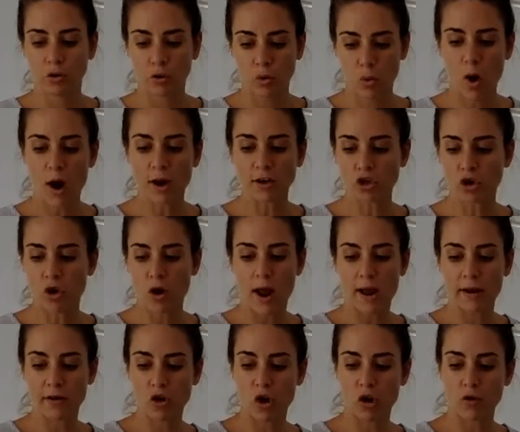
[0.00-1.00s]
quite
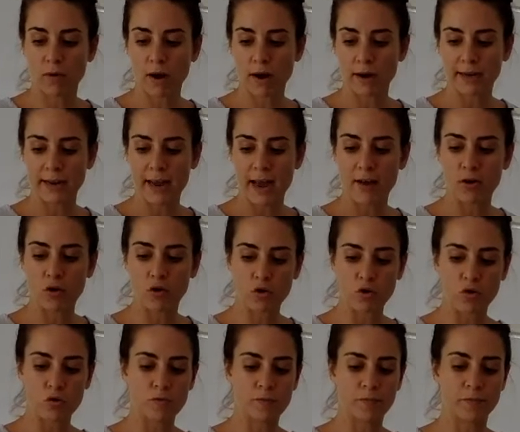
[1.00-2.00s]
dry, not runny at
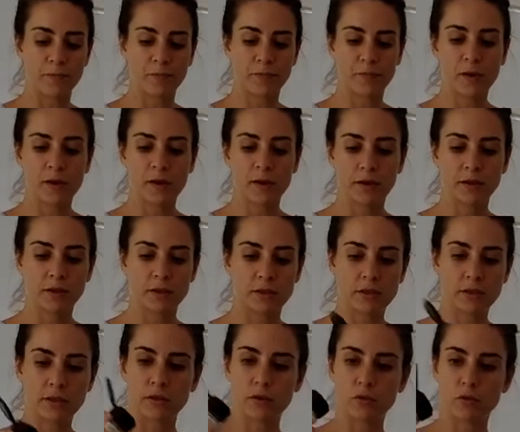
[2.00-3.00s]
all. Just
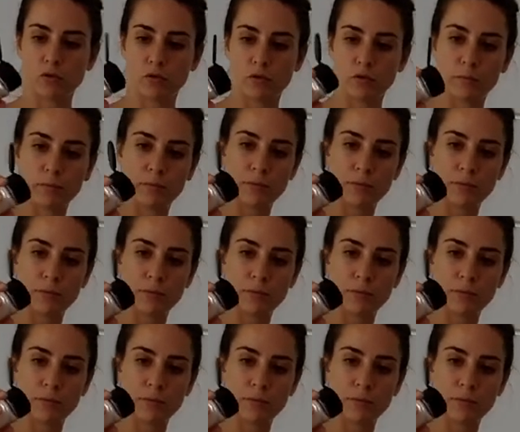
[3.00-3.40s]
a little